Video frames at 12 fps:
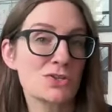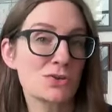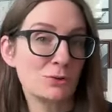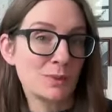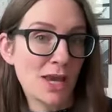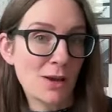So
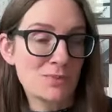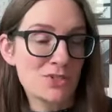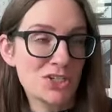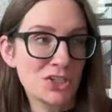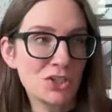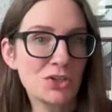it'll be up
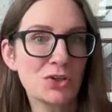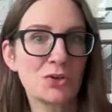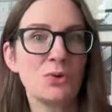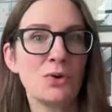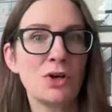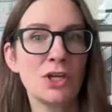to
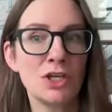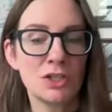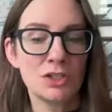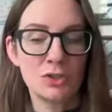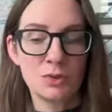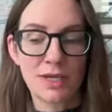you.
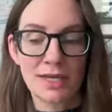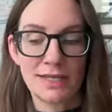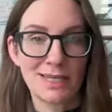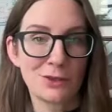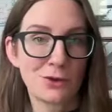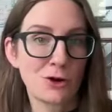You can
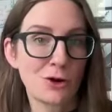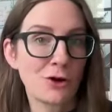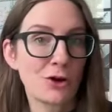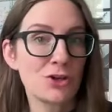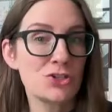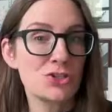
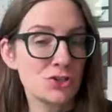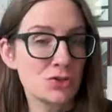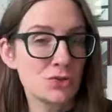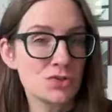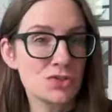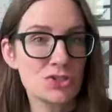either
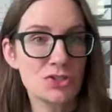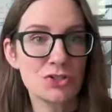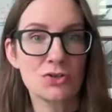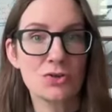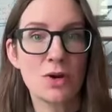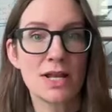choose
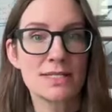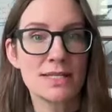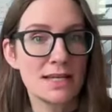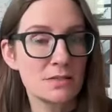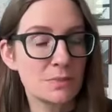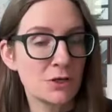to
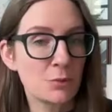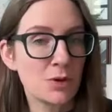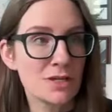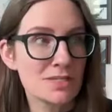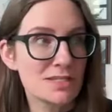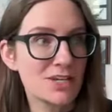attend peer
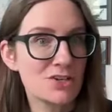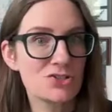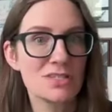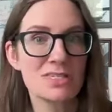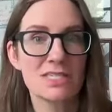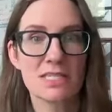
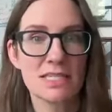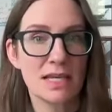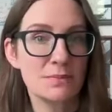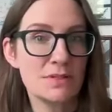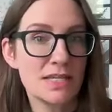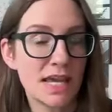presentations the
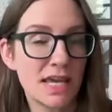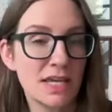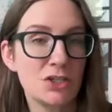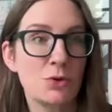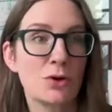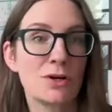same day
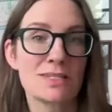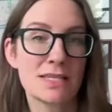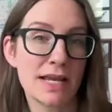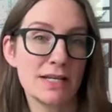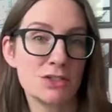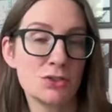you are
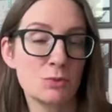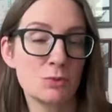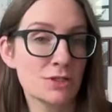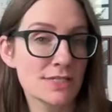assigned to